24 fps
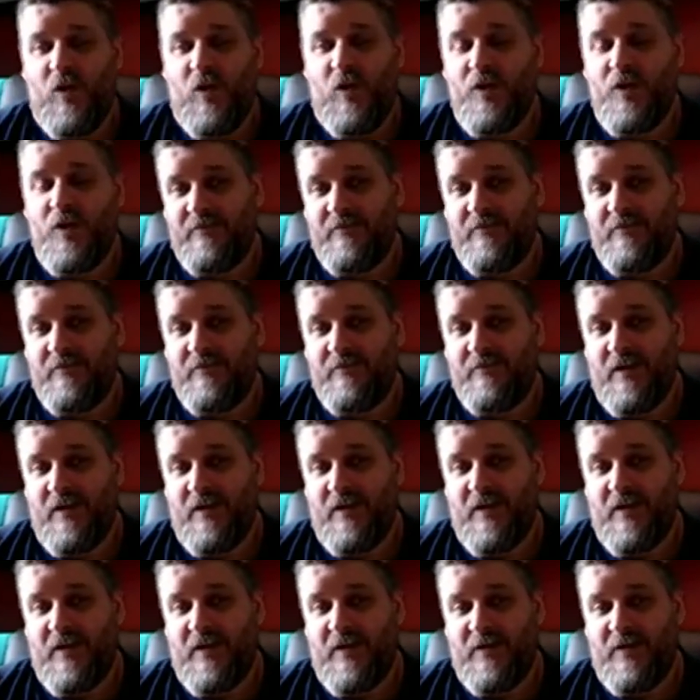Once we've
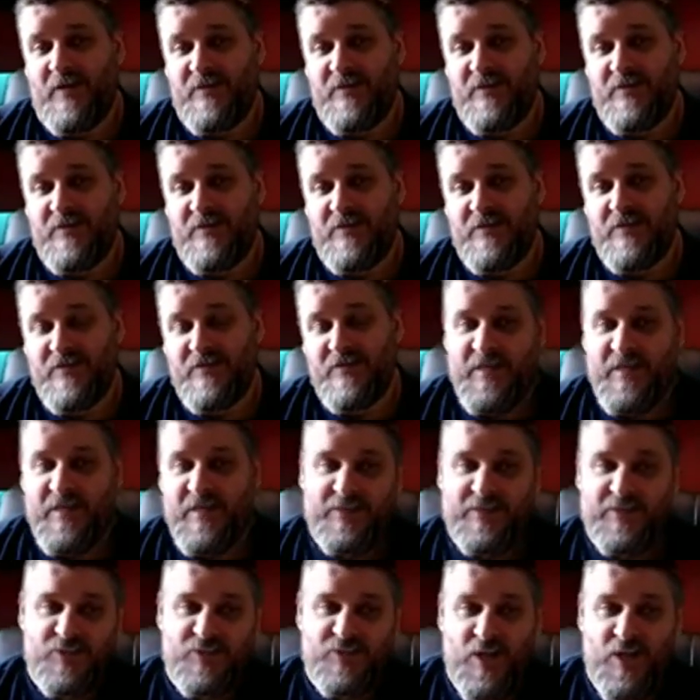
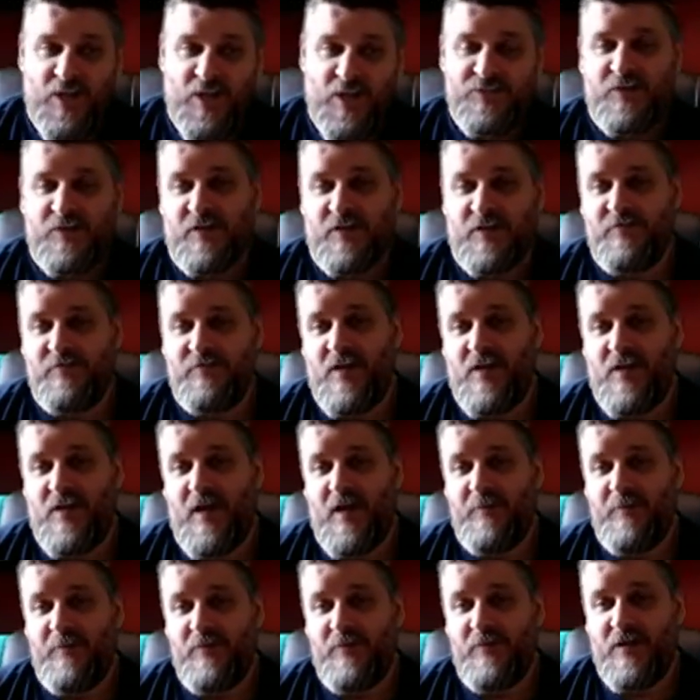exhausted enough
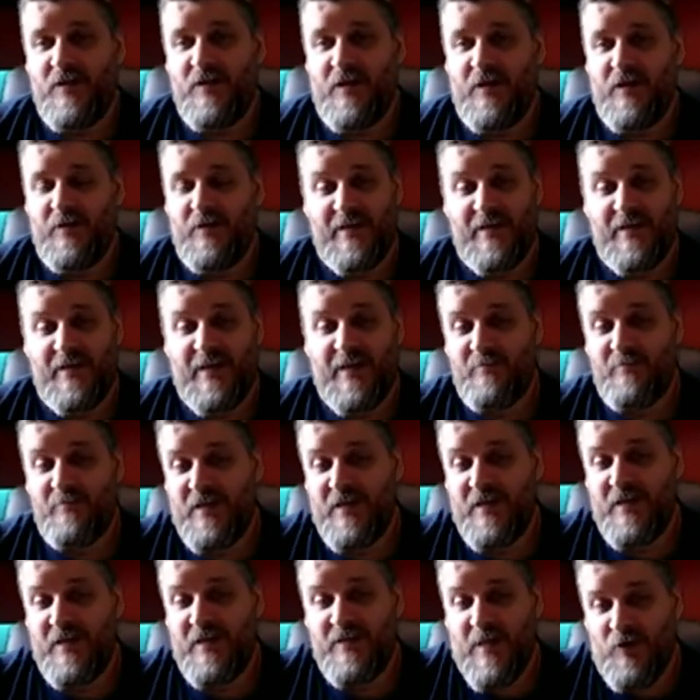time, and that can
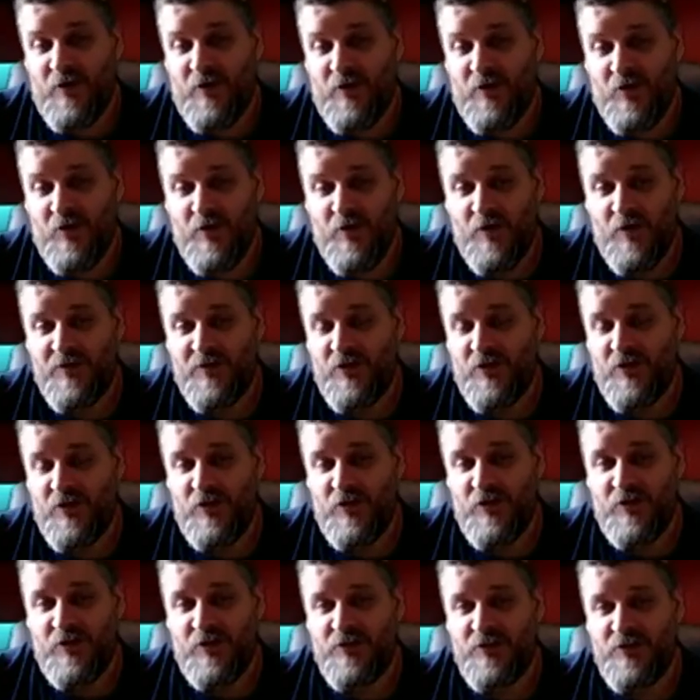be any time that you want.
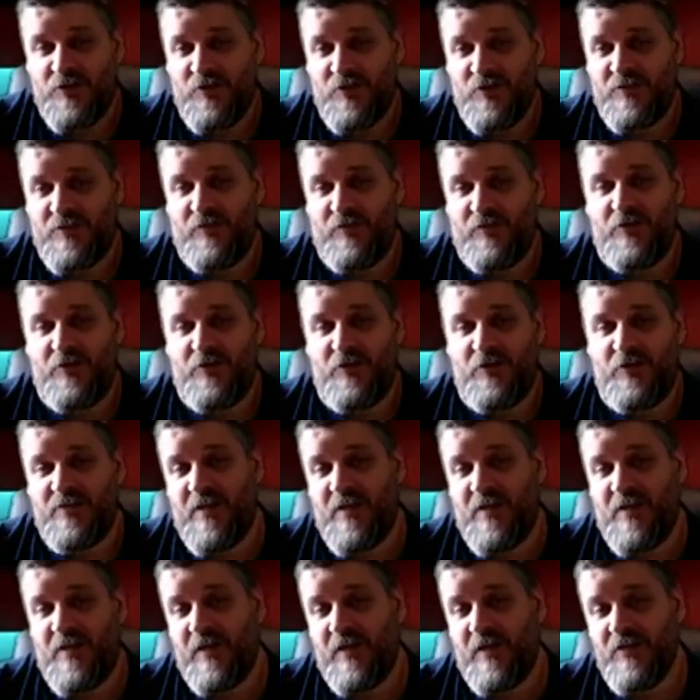You could do this for 30
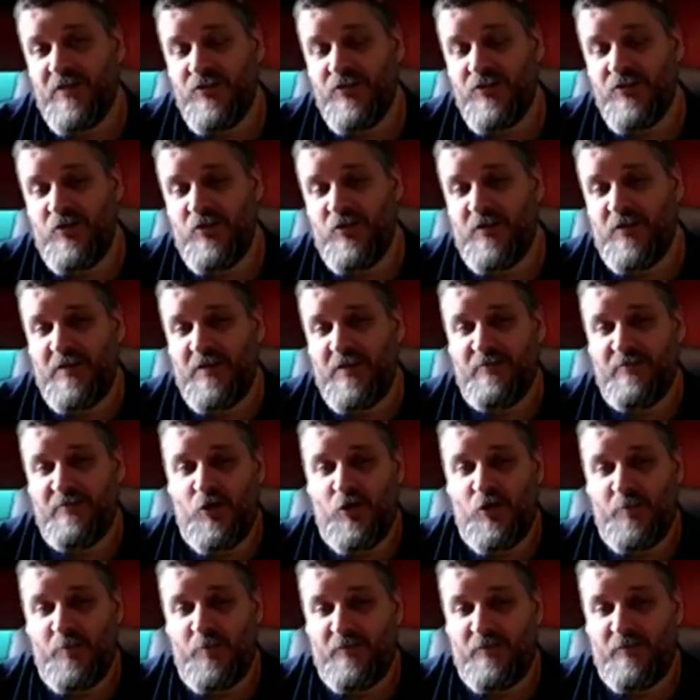seconds, you could leave it
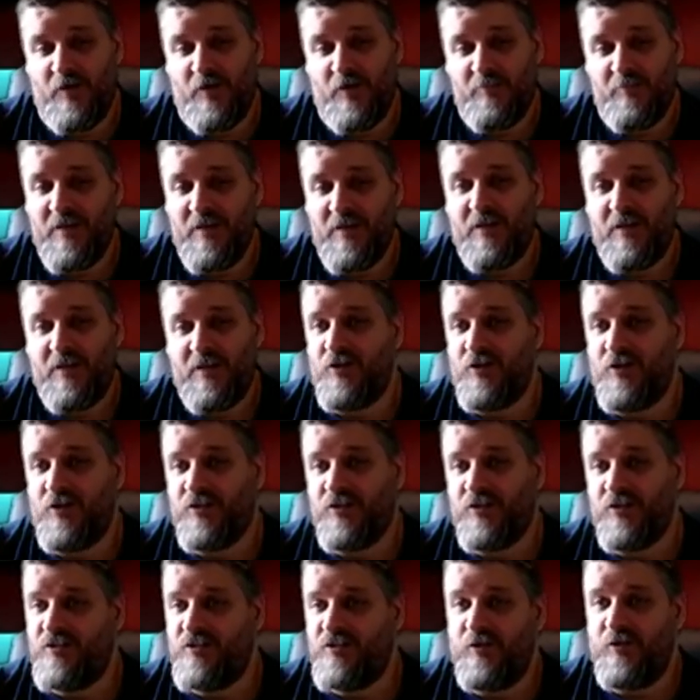open for a minute, you
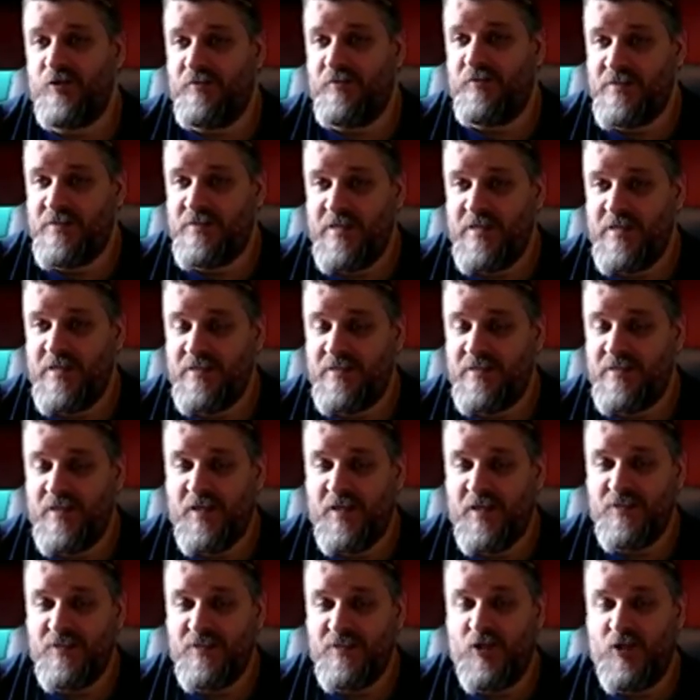could just do it for 10
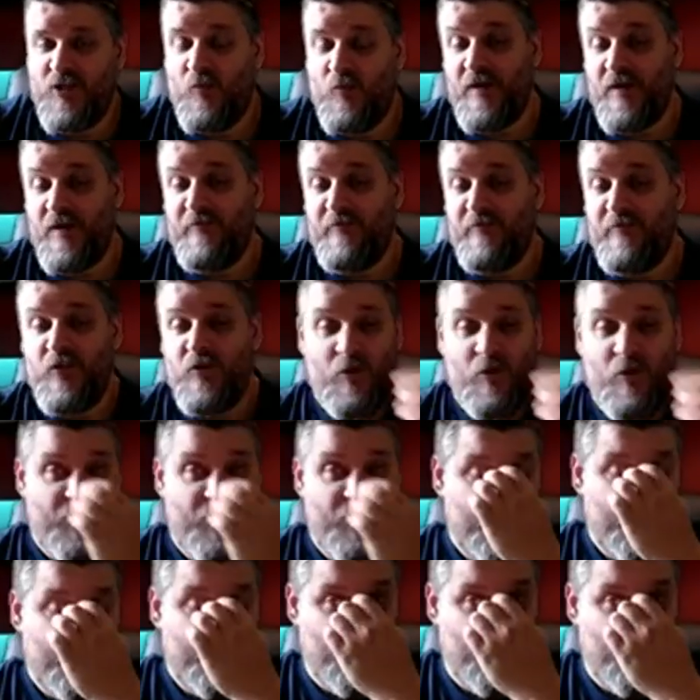seconds, whatever you
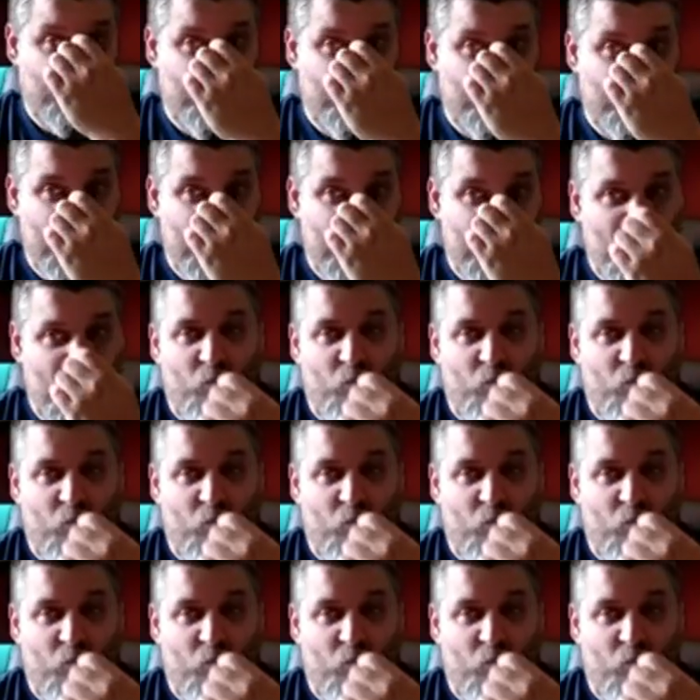wanted to do.